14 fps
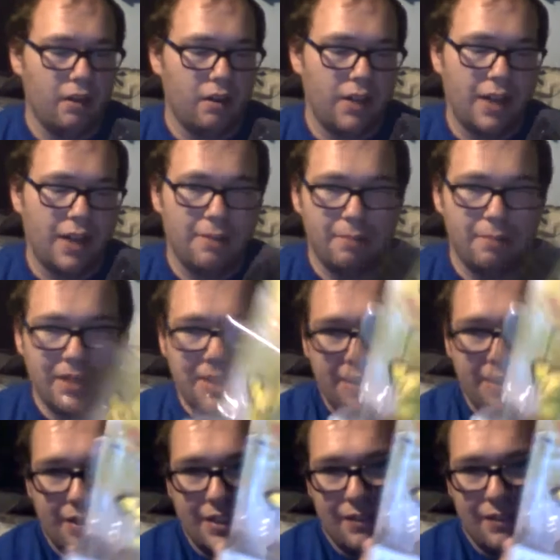Now,
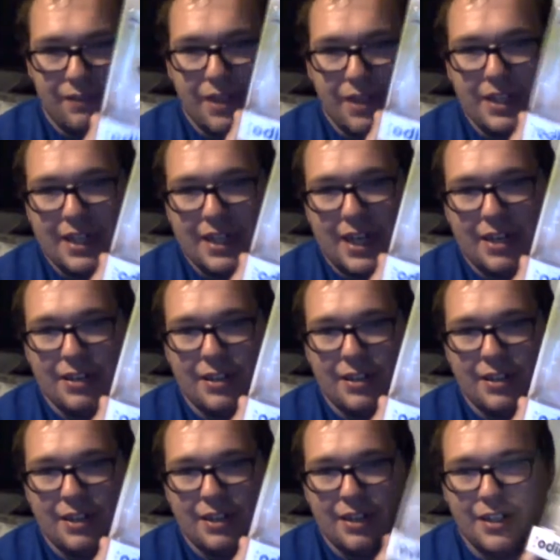Pichu is a fun
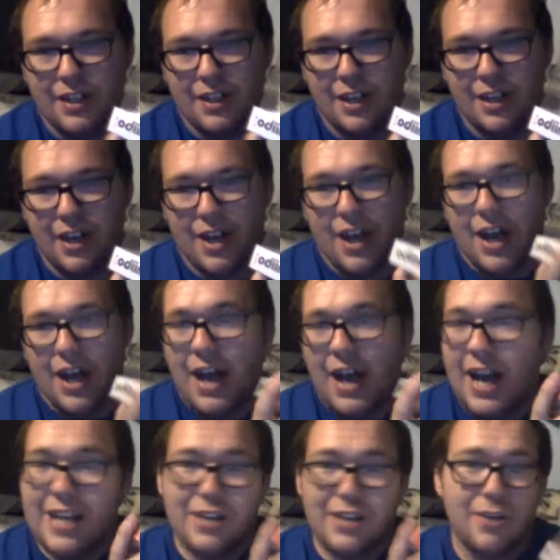character.
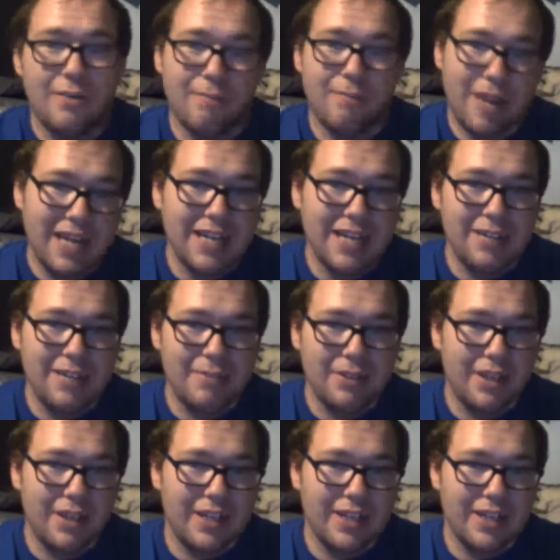I don't main him or
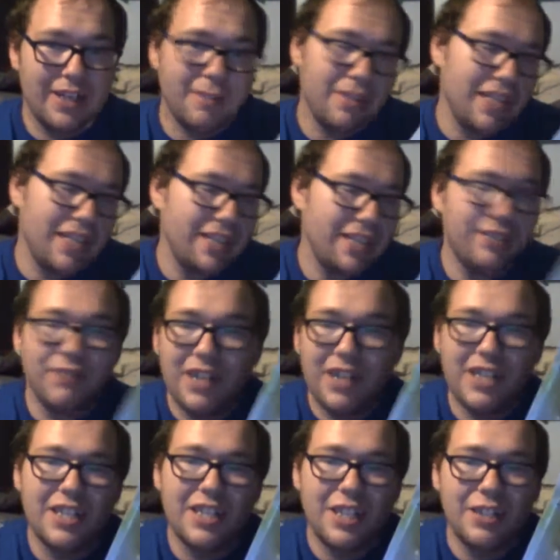anything, but he's fun
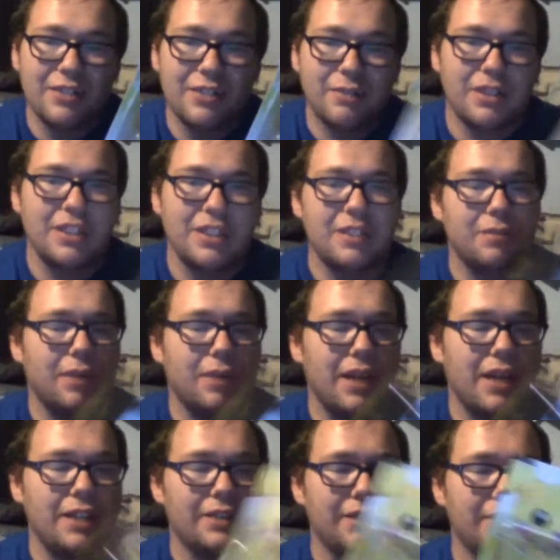to use once in a
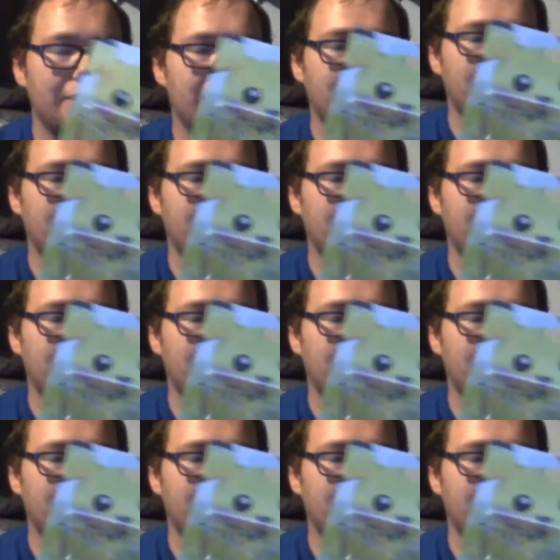while.